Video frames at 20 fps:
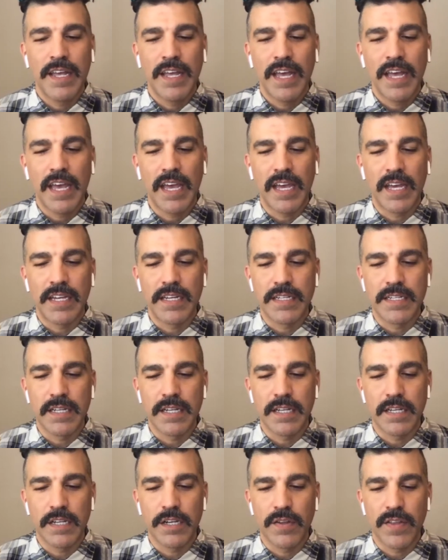And
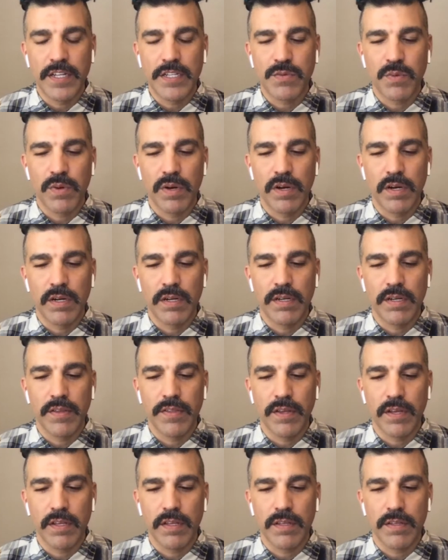that's where I
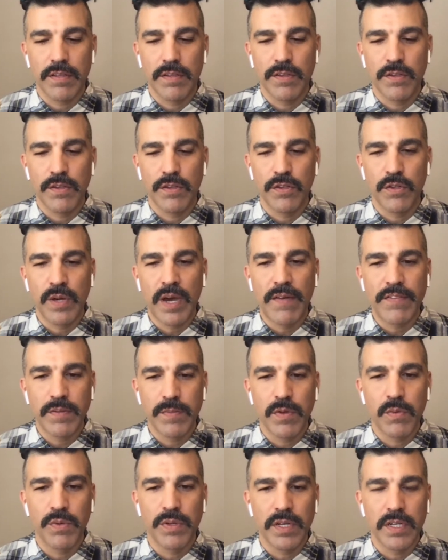think you have to be
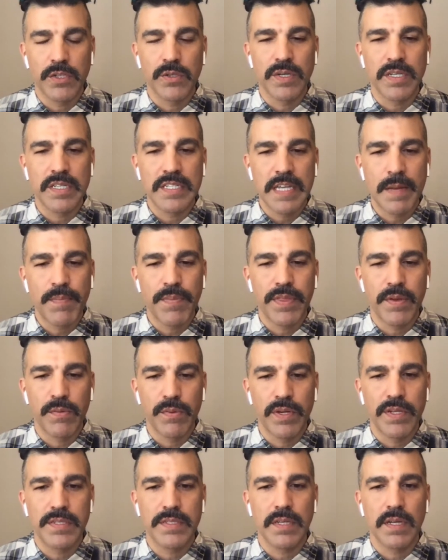willing to accept the
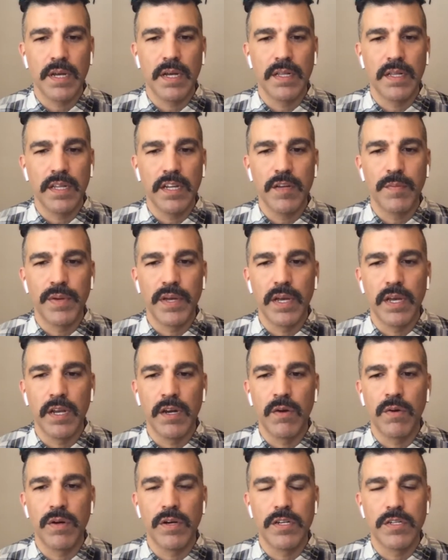risk a little bit in
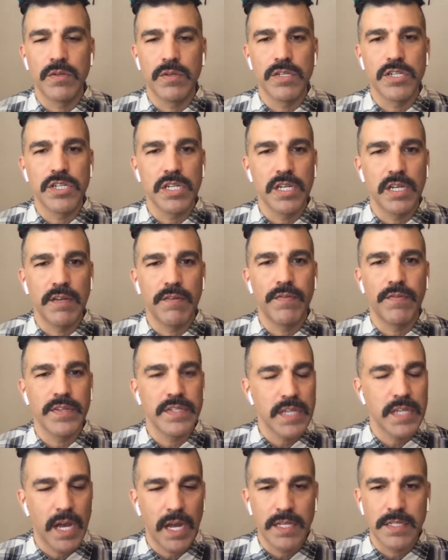order to achieve the
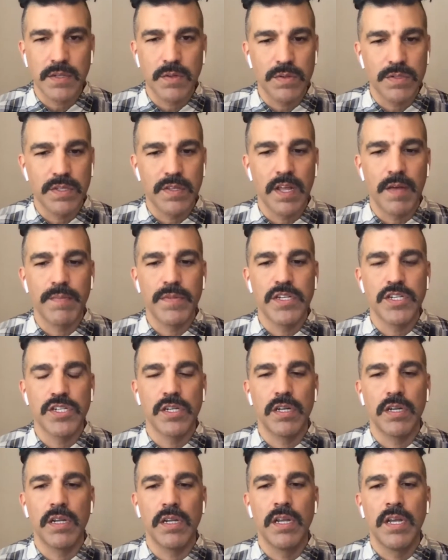science goals of that
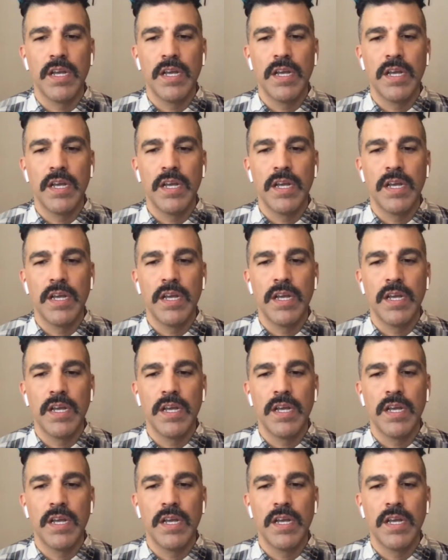mission,